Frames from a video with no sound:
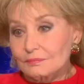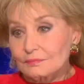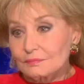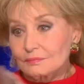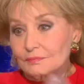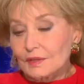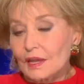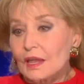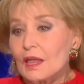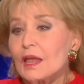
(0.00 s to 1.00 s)
if not
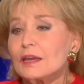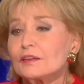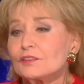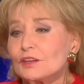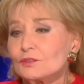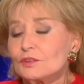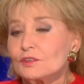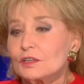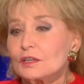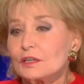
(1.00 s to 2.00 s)
beyond. And
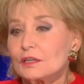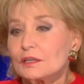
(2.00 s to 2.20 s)
it